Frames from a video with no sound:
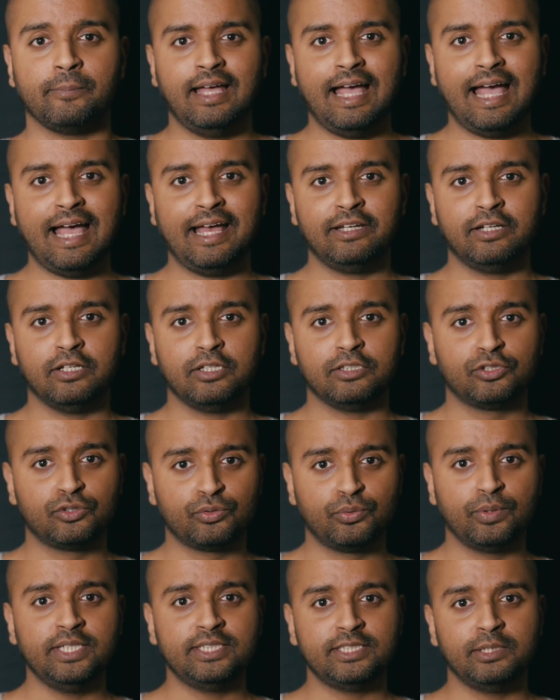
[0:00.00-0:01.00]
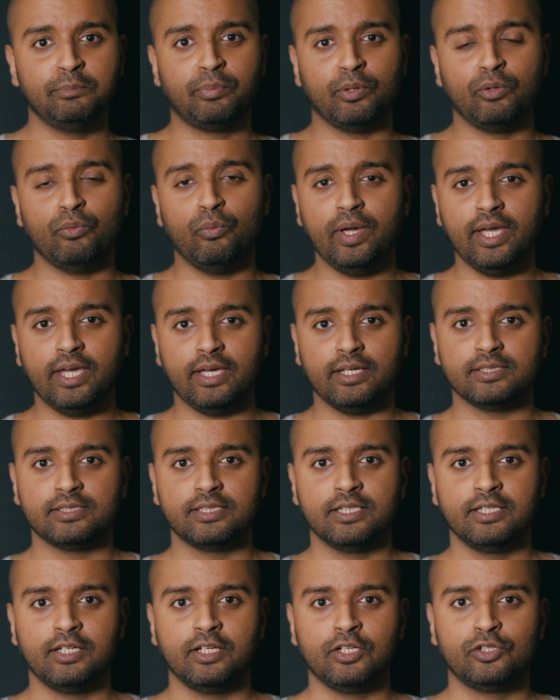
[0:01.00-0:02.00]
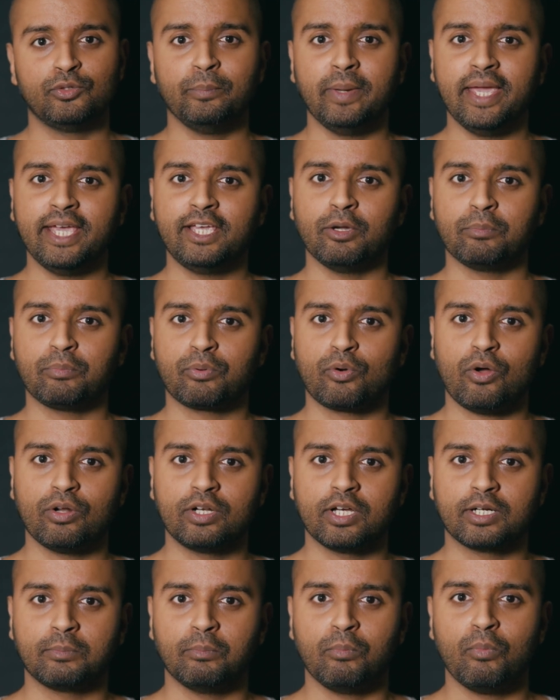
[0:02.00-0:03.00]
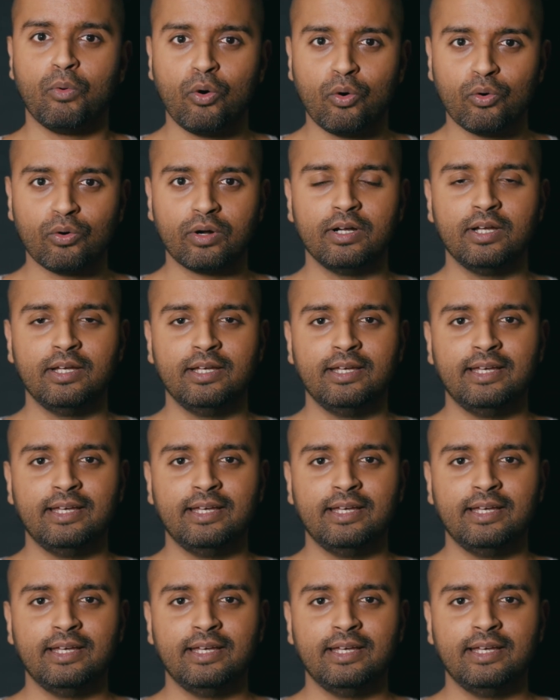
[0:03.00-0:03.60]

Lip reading: And three simple ways to make your product more